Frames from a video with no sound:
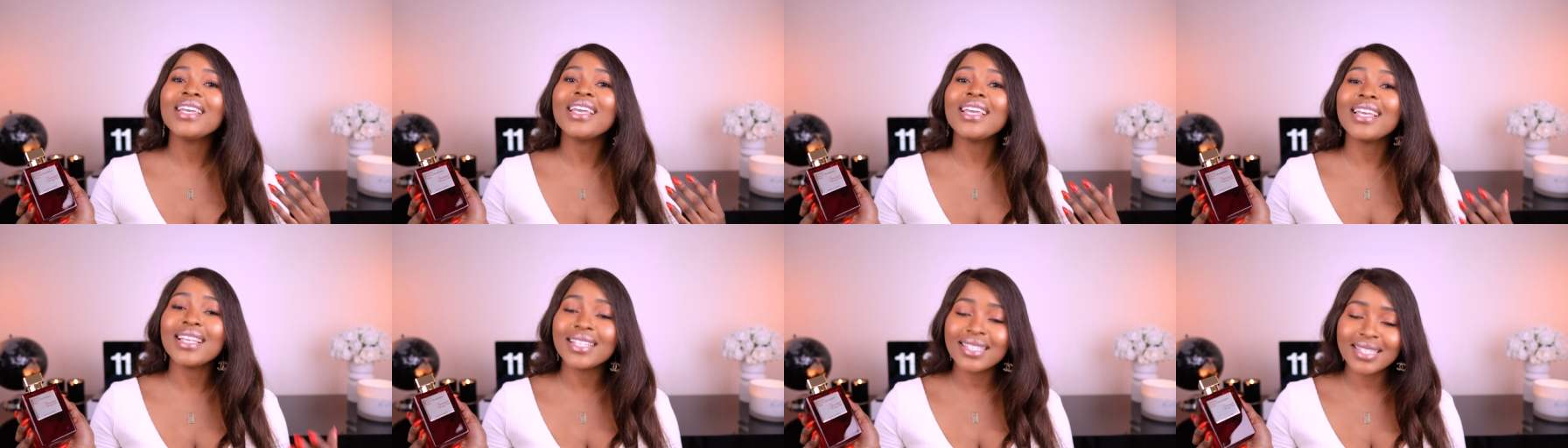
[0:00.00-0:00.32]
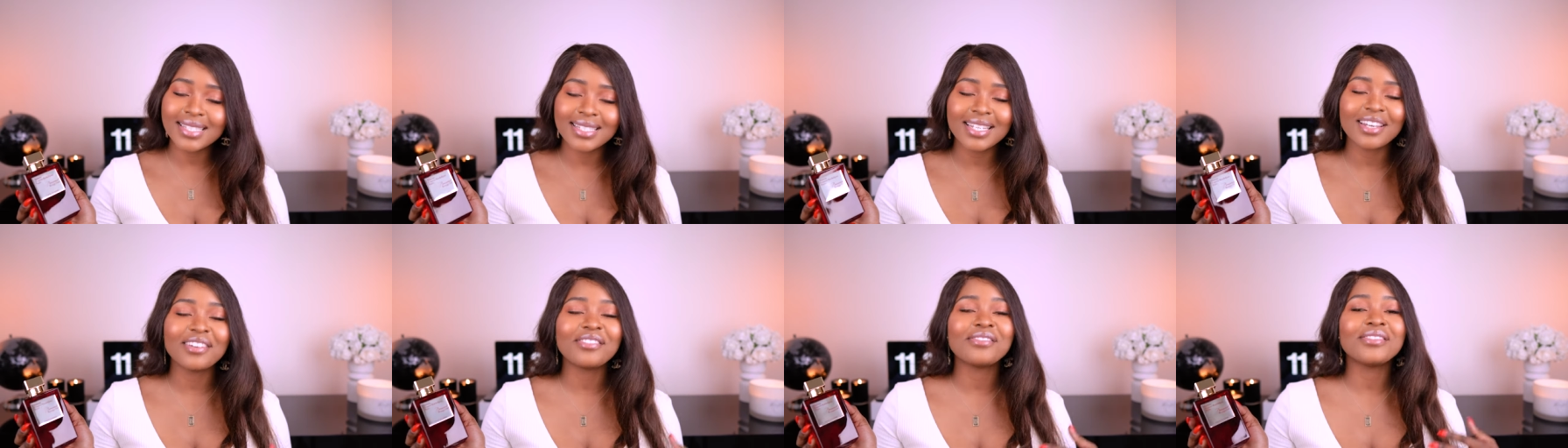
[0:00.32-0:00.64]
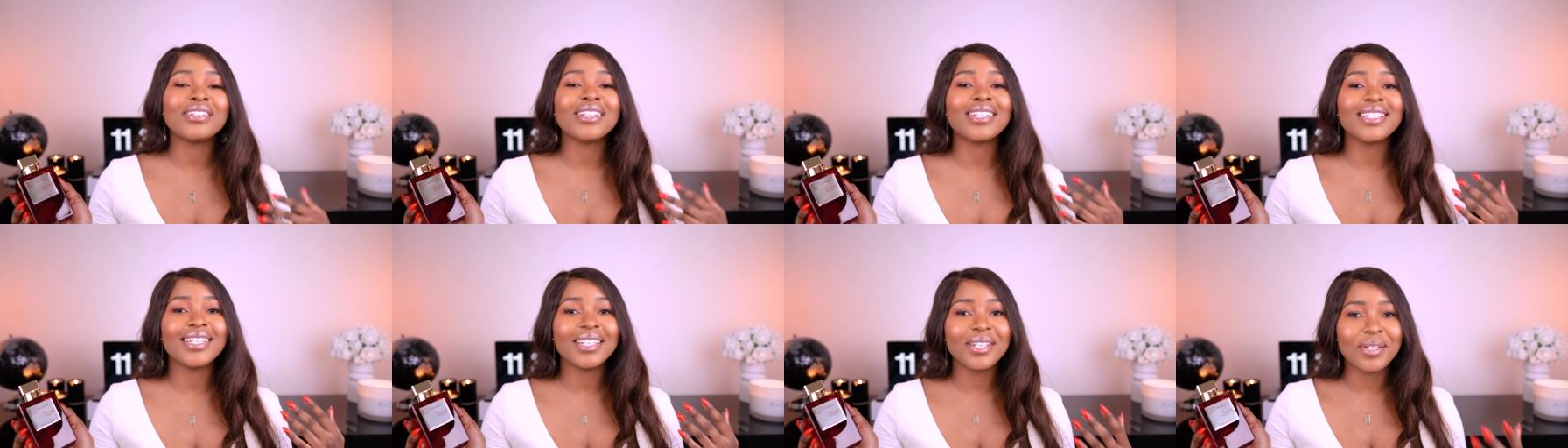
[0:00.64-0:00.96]
It's
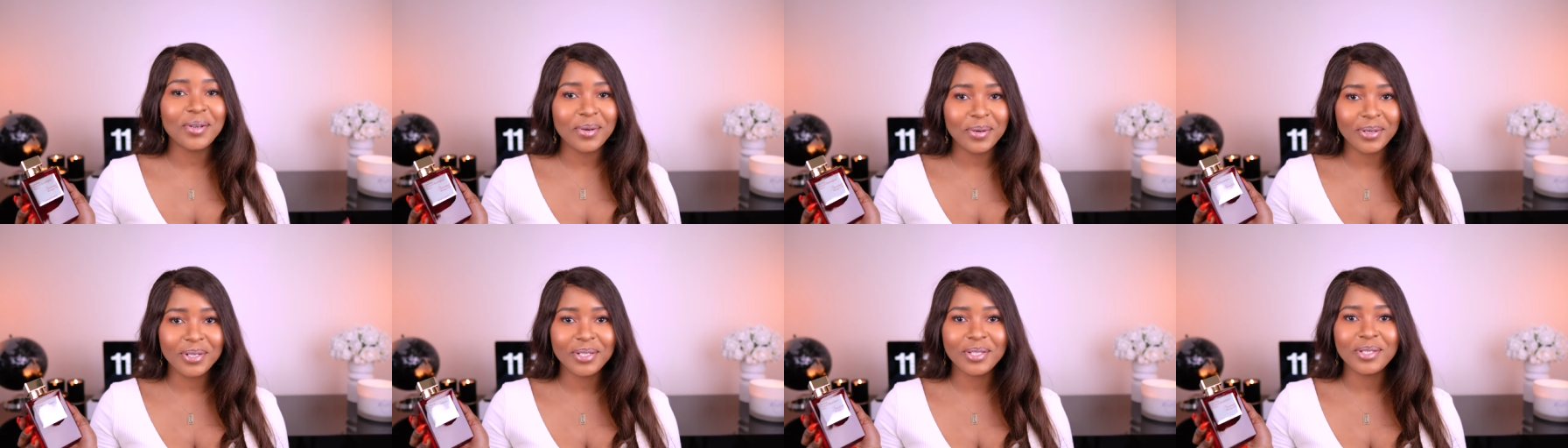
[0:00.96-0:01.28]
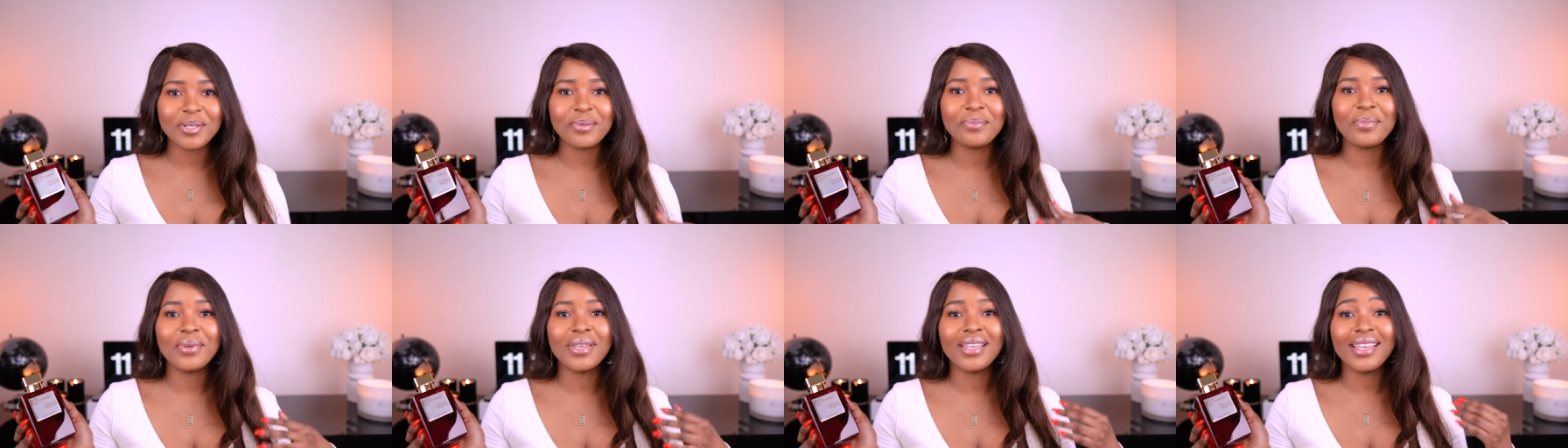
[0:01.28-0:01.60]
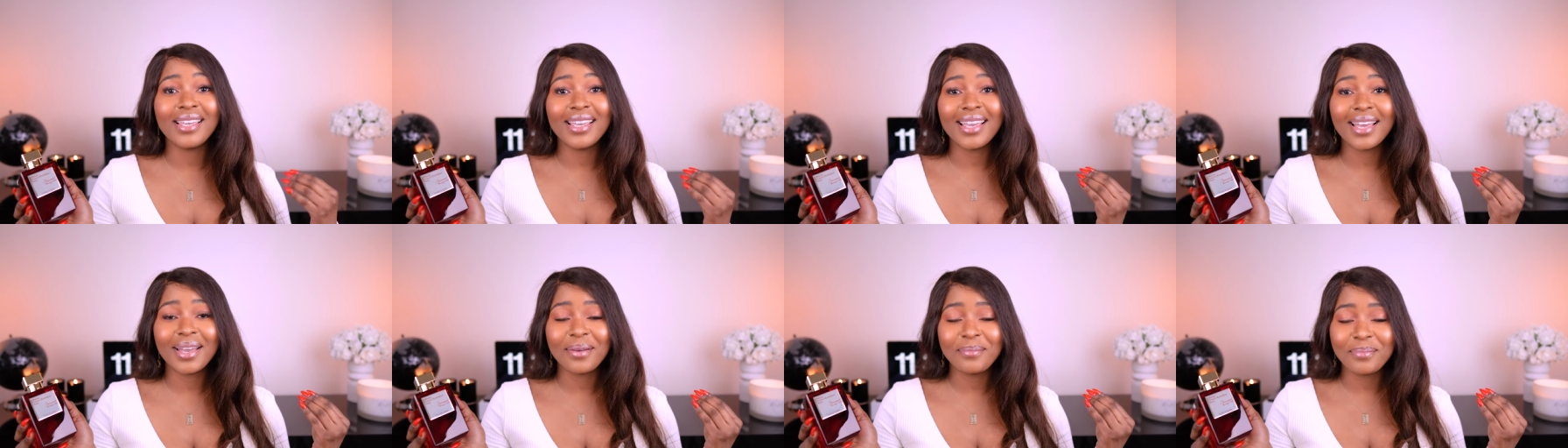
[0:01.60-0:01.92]
definitely going to
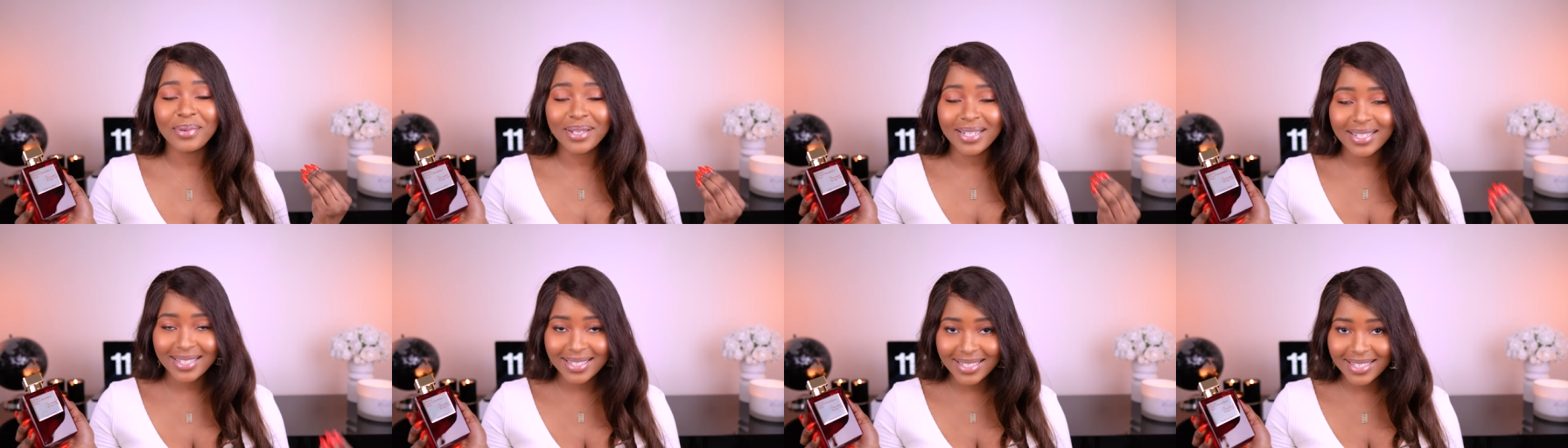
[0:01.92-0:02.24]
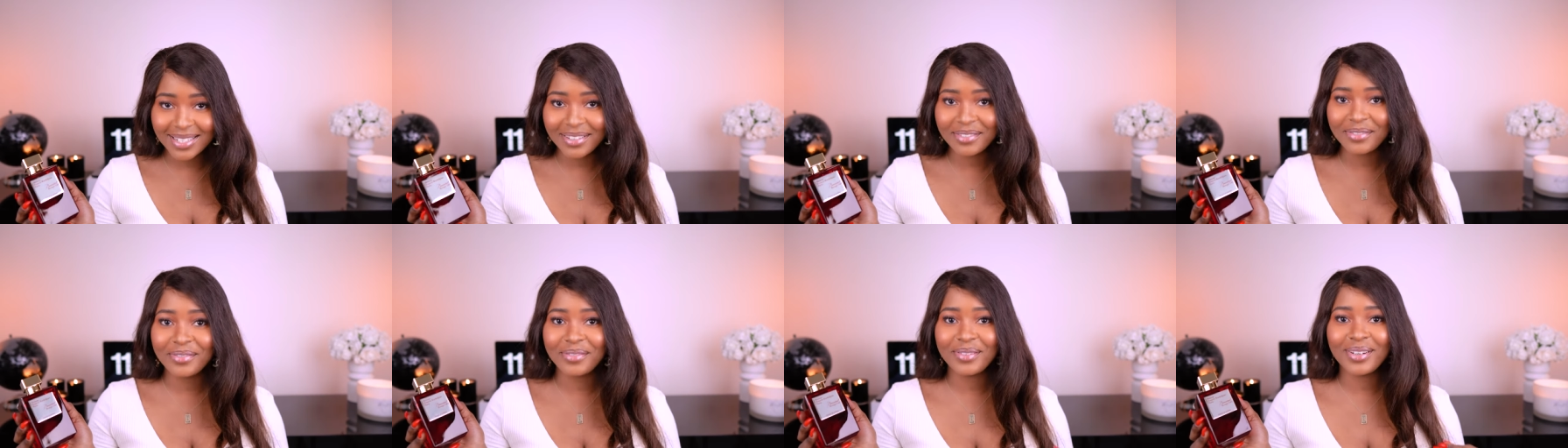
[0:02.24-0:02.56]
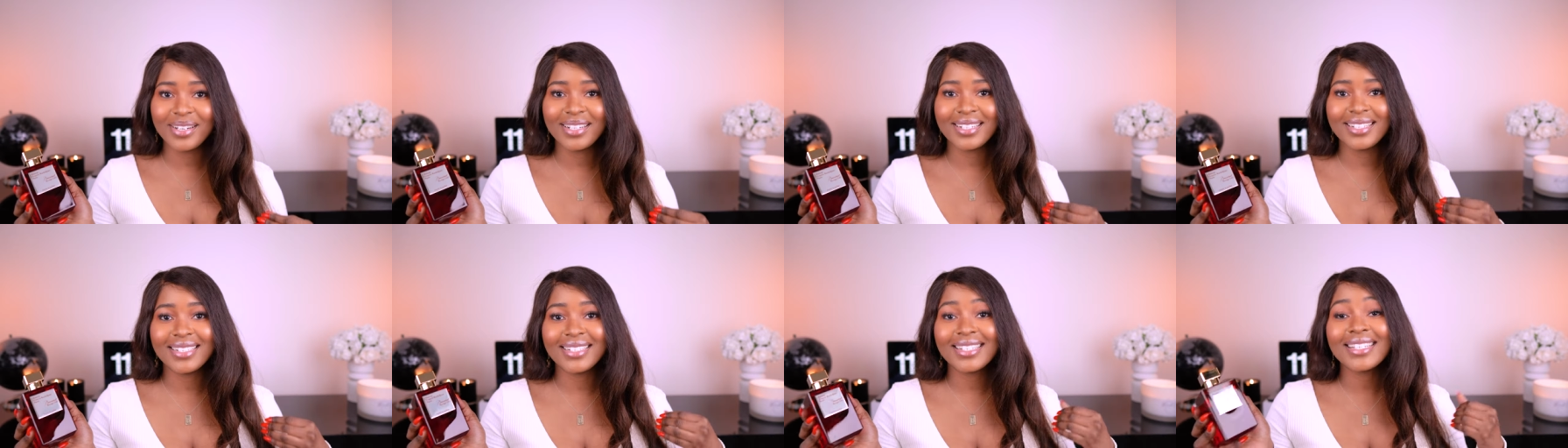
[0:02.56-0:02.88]
be a bit
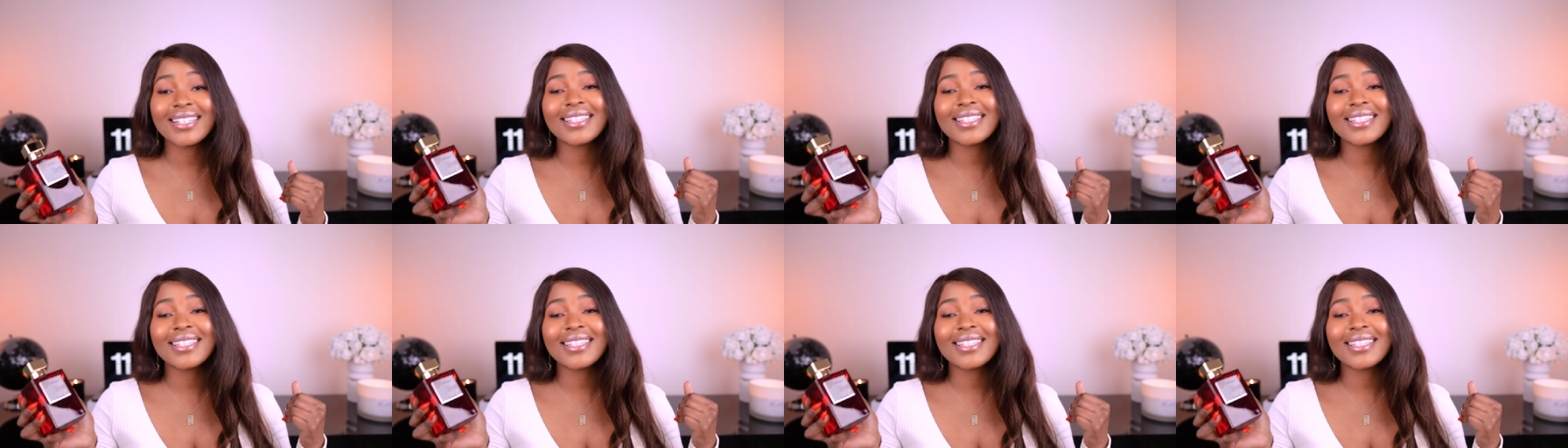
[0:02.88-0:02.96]
different.